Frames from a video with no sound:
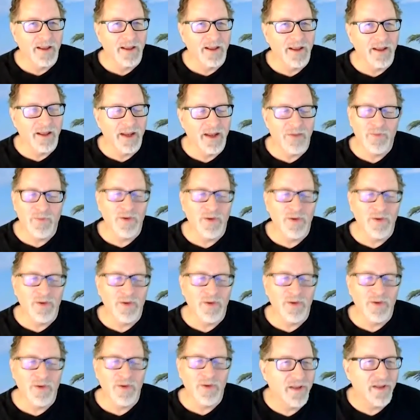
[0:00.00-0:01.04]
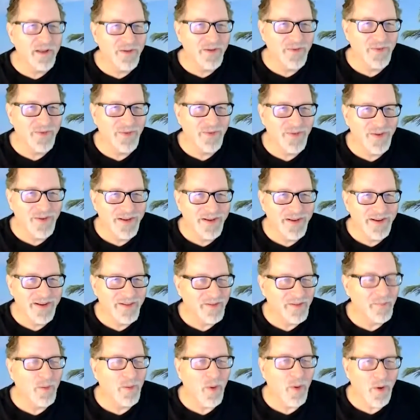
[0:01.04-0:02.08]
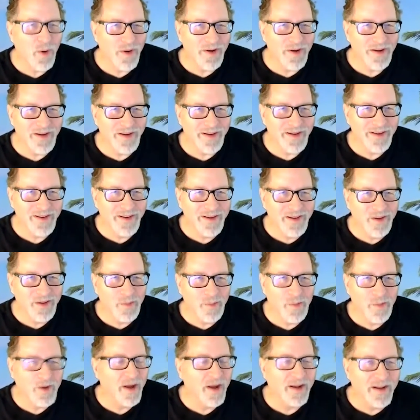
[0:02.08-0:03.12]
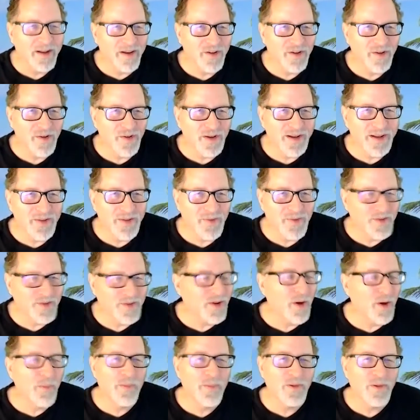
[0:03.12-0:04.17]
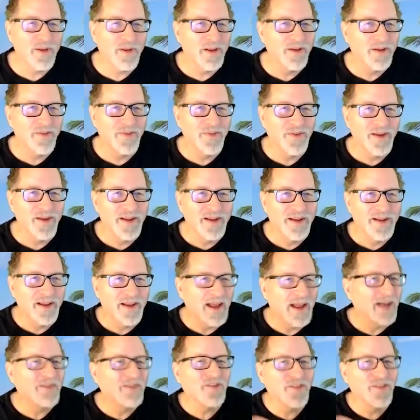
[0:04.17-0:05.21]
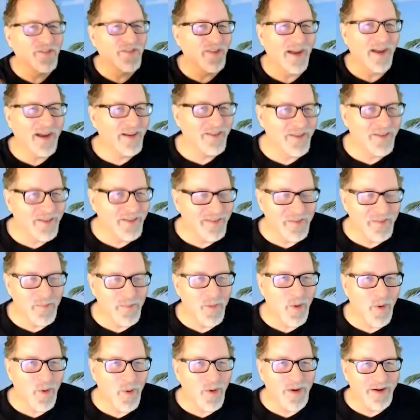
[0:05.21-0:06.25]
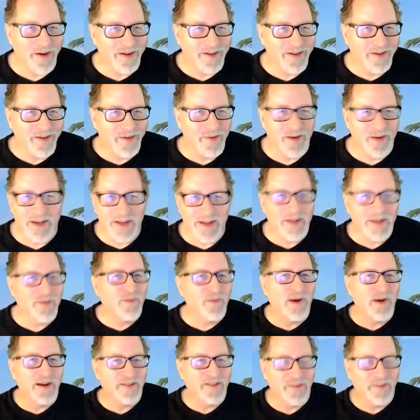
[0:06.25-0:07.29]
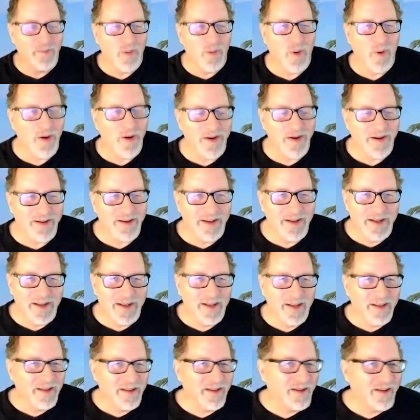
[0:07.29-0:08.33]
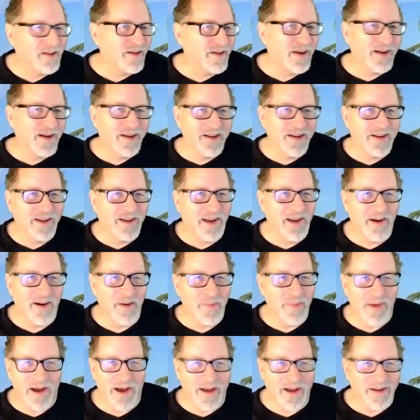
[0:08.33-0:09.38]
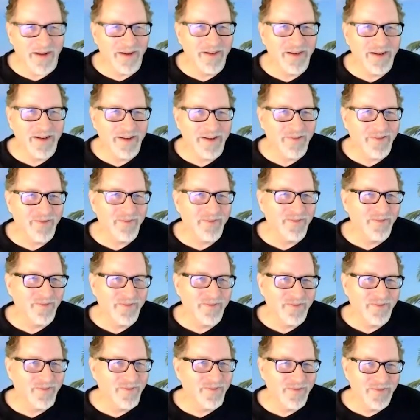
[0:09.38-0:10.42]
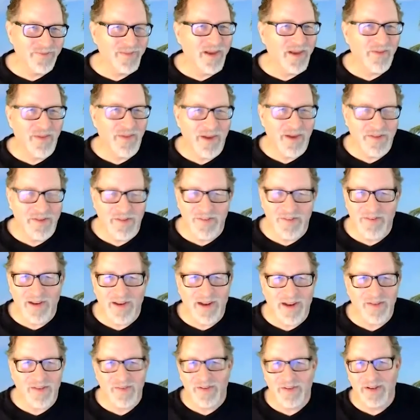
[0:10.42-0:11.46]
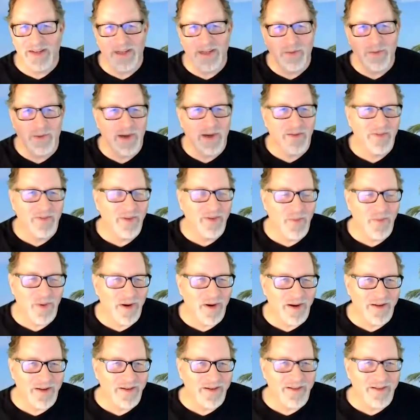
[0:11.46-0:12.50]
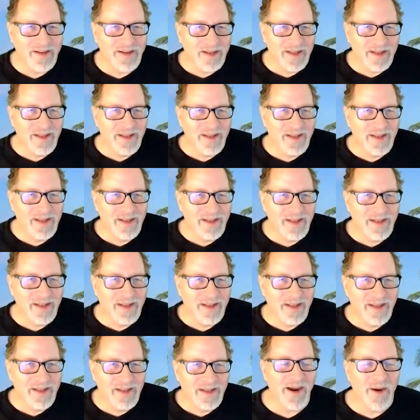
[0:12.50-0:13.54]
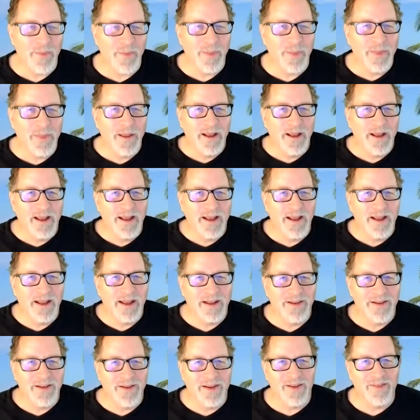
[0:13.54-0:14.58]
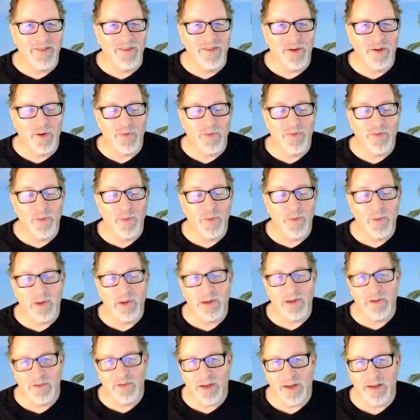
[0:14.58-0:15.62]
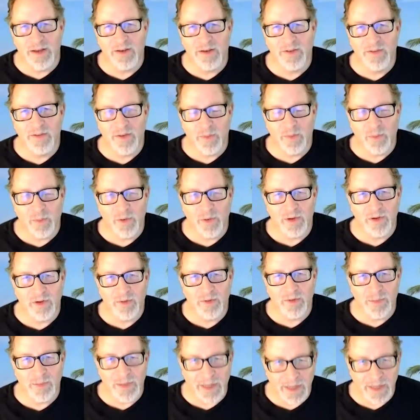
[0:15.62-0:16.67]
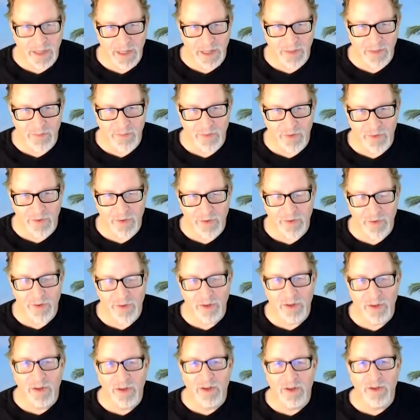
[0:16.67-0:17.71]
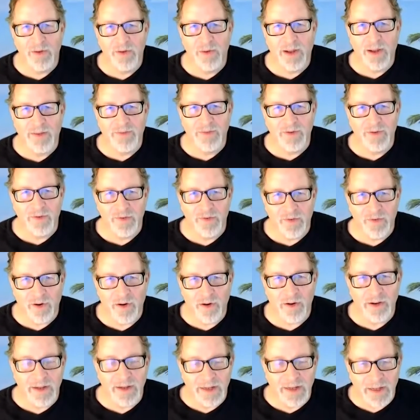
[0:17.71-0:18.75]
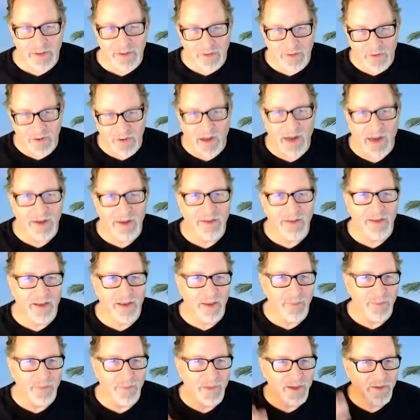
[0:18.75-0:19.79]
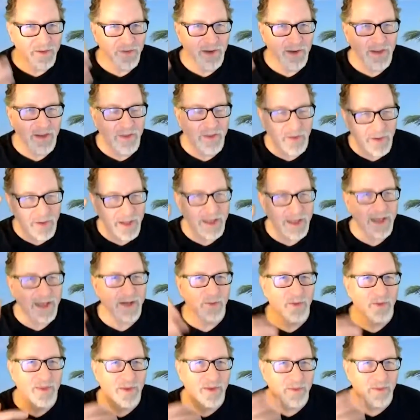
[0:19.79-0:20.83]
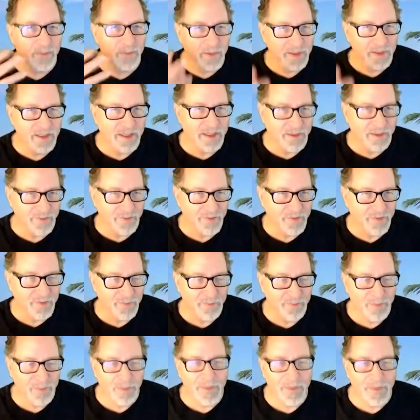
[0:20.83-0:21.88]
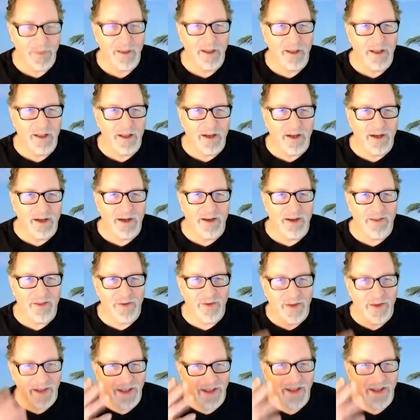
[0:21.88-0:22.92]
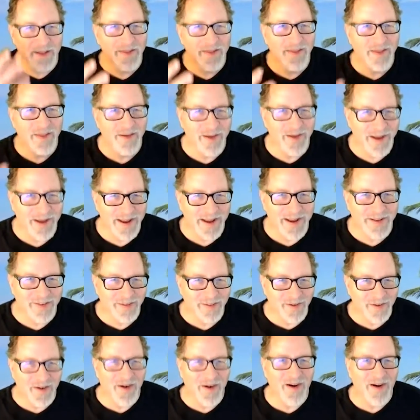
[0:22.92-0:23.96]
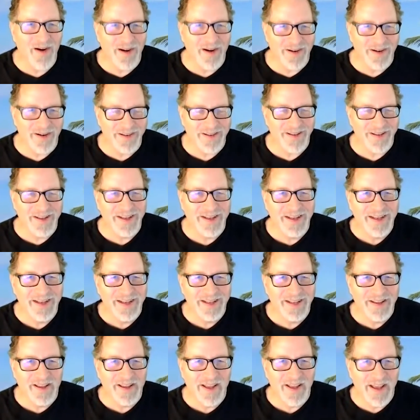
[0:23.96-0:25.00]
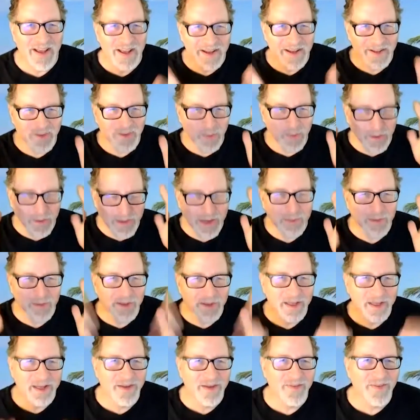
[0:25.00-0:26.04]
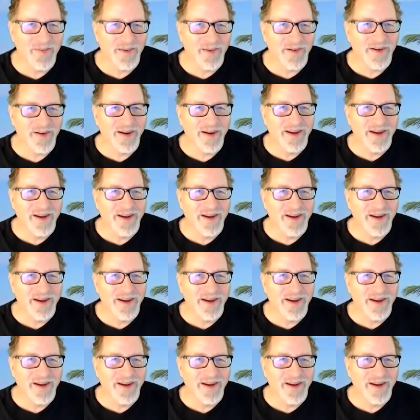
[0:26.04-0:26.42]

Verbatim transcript: And if we don't believe it's important, we're not going to do it. If you don't believe exercising is important or eating right's important, then you're not going to care about it. You're going to never exercise. You're going to eat whatever you want, and you know you don't care. And and so if you want to change someone's behavior, you have to start inside them, inside their head, with their beliefs, uh, their head, their hands, their heart. The, The head is what they believe, their